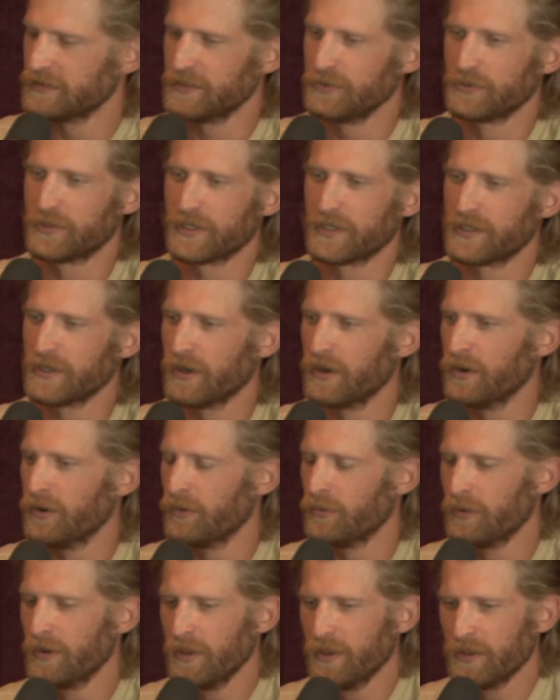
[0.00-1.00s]
You could
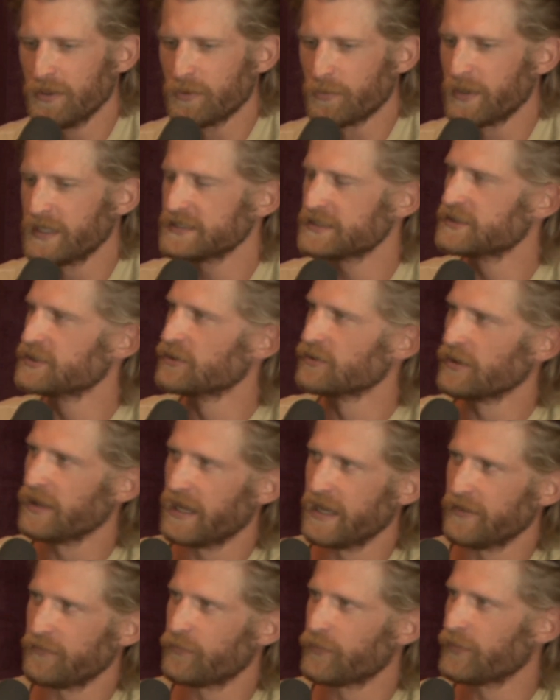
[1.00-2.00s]
go the rest of your
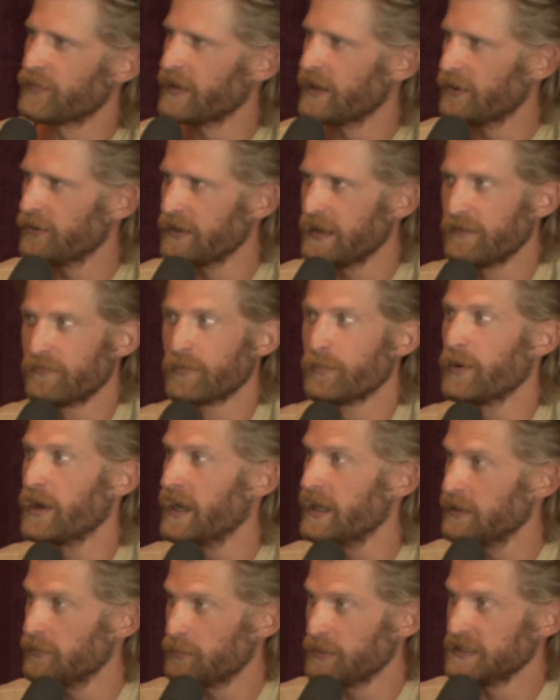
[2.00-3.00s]
life without ever
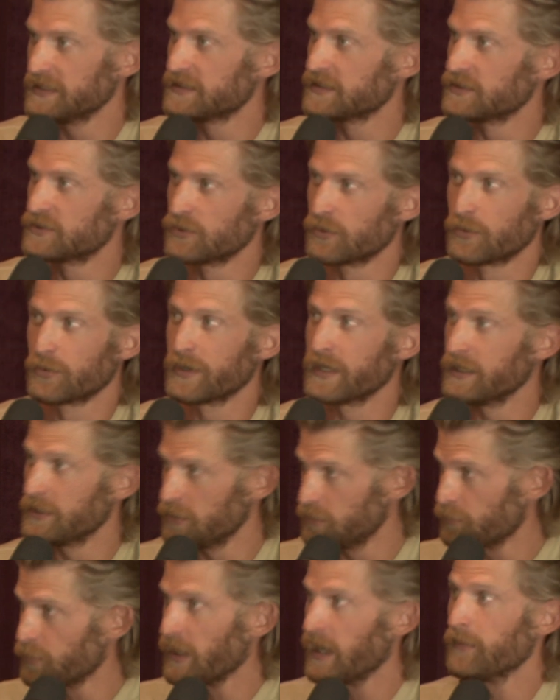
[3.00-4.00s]
buying a piece of jewelry, and
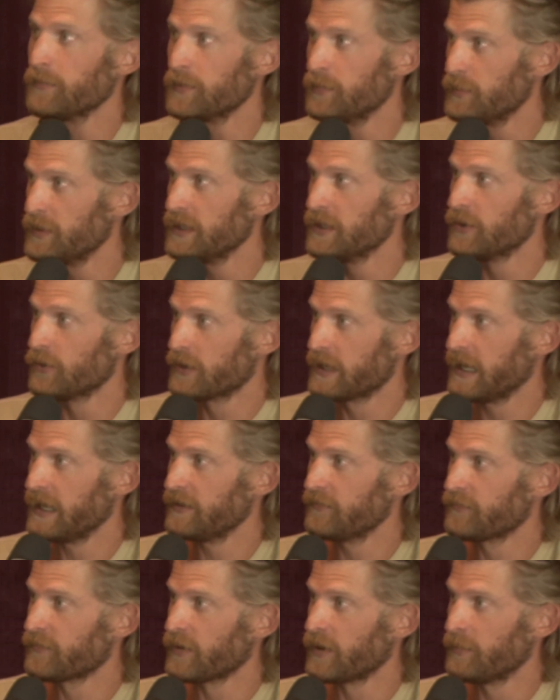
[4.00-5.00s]
you'd probably be
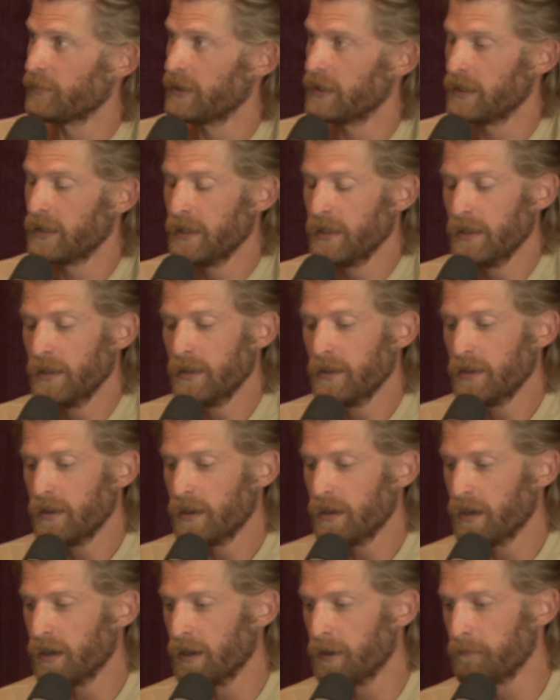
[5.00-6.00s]
okay from it.
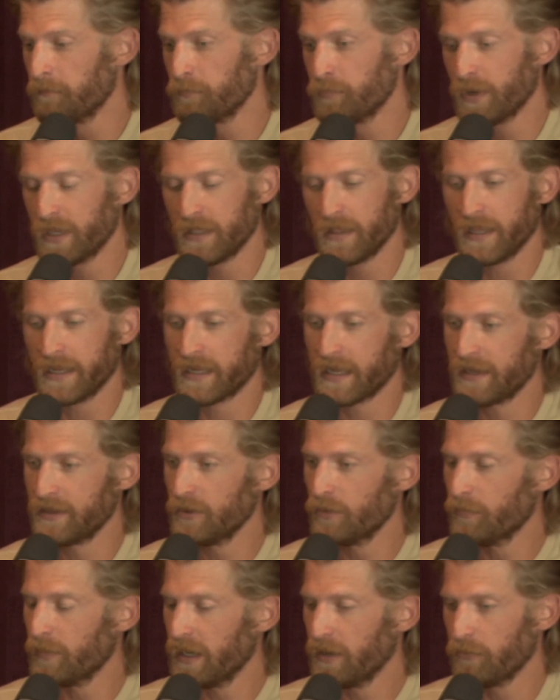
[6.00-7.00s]
But like I
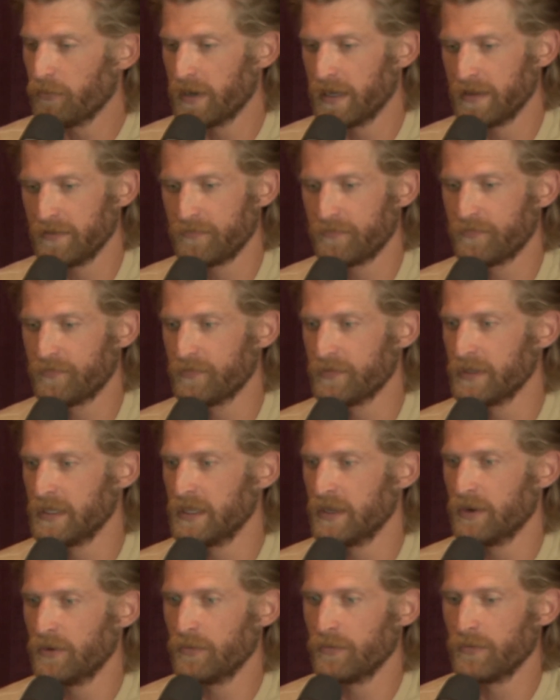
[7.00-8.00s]
know my wife, you
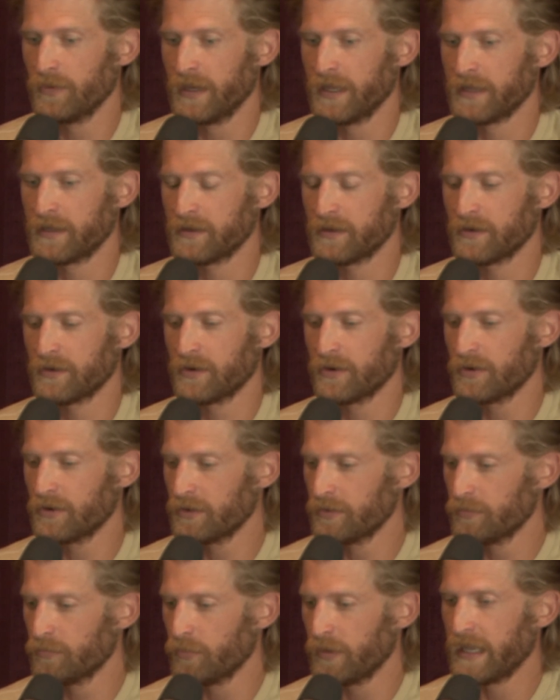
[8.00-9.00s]
know, like
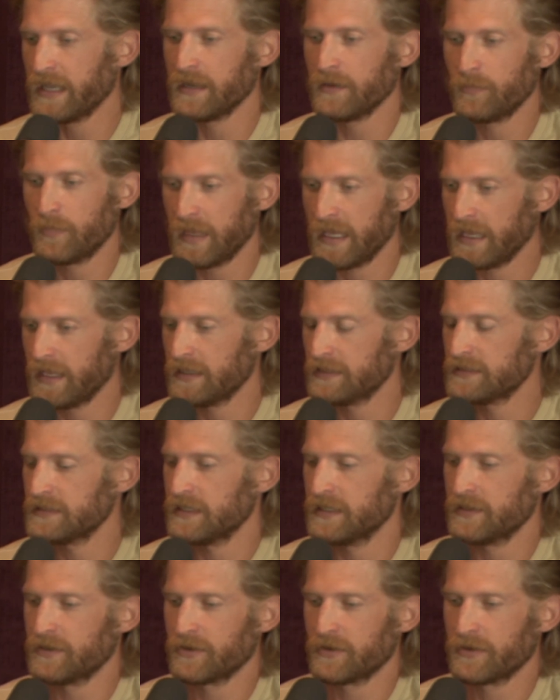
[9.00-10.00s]
her wedding band
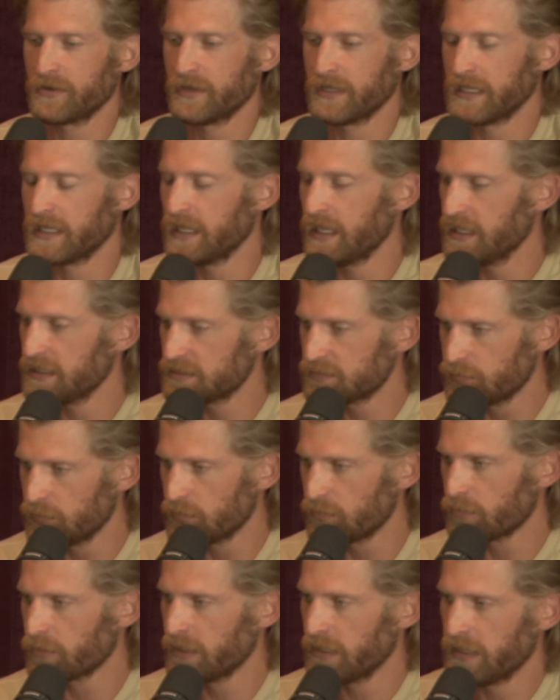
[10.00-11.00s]
and her
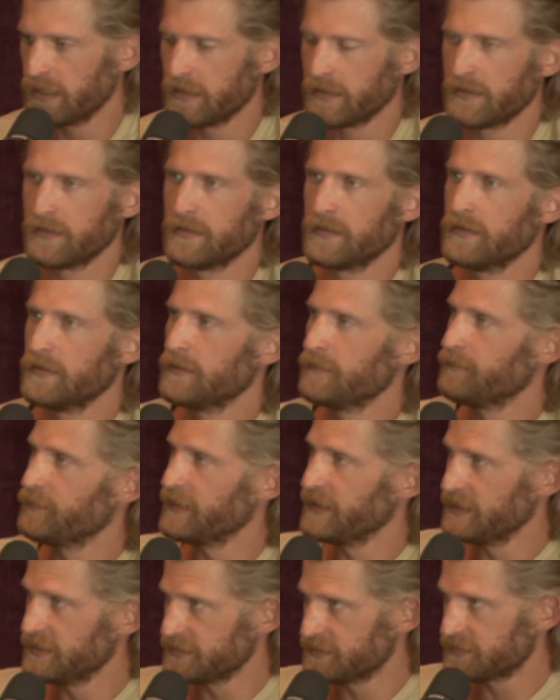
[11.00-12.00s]
engagement ring
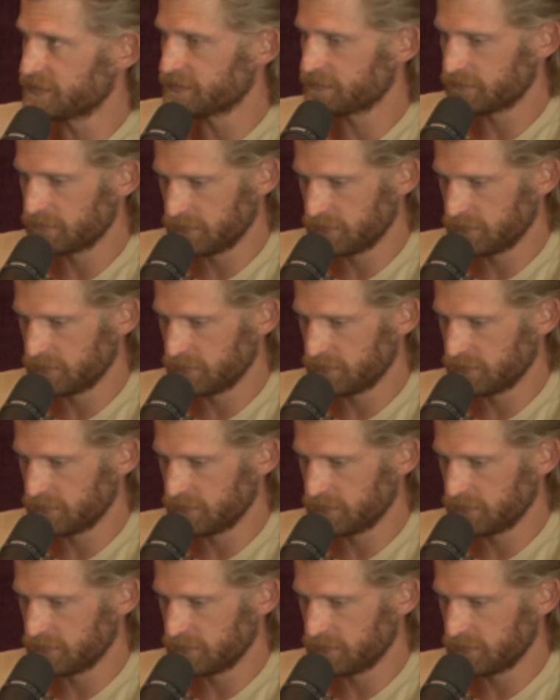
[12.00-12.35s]
it's